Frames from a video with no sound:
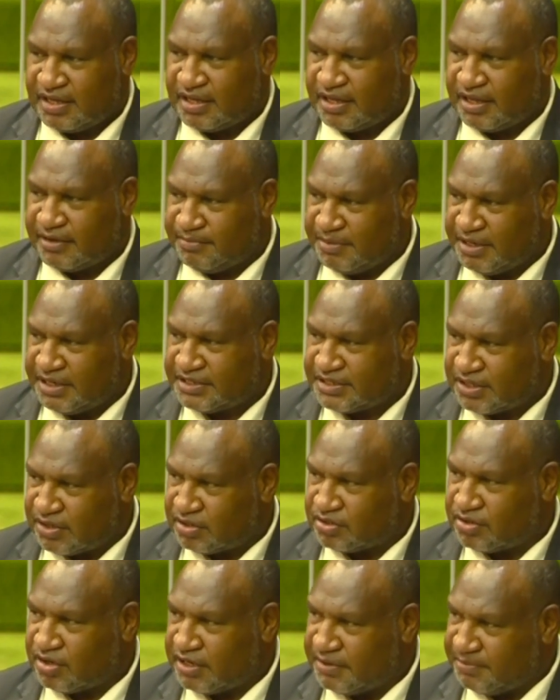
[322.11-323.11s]
And minister will
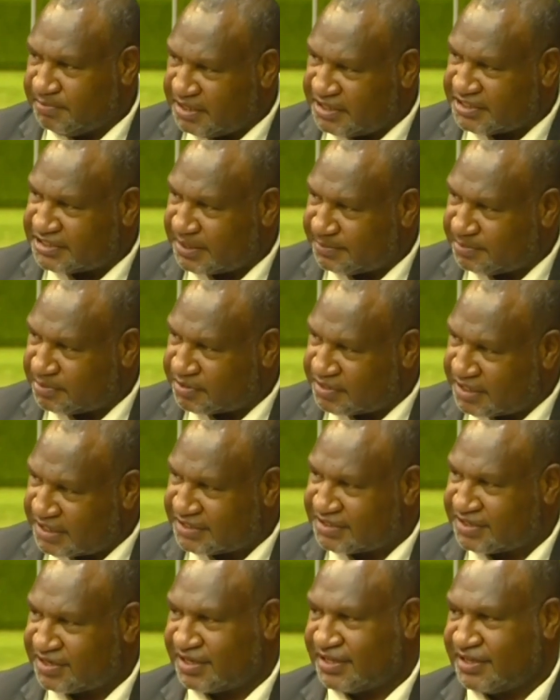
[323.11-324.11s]
call him Minister of the
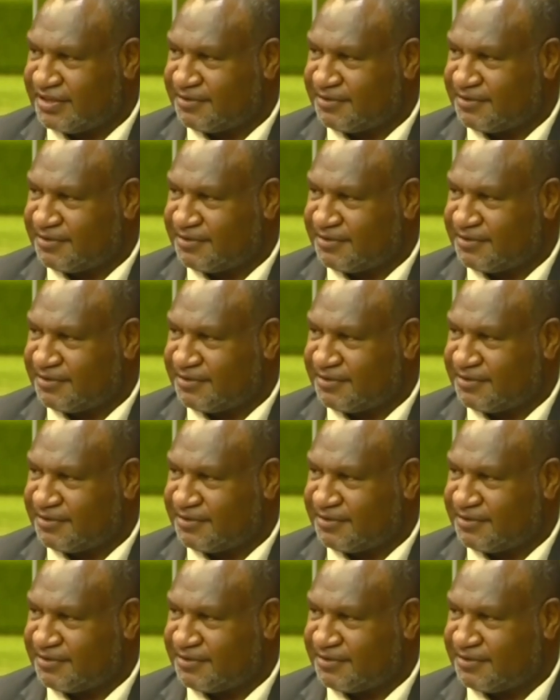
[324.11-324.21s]
Treasury.